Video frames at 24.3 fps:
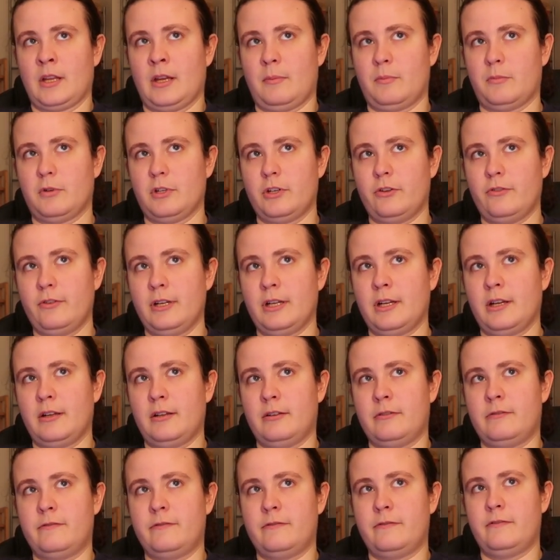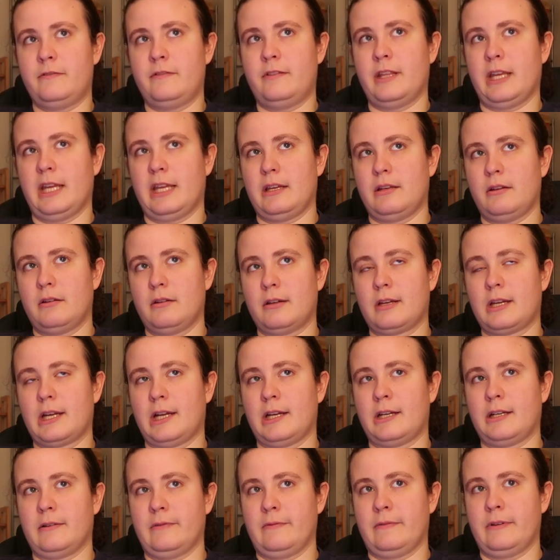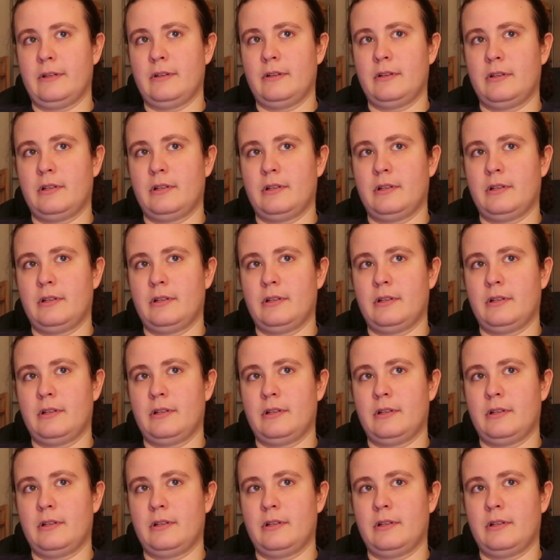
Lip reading: wondering if they kind of,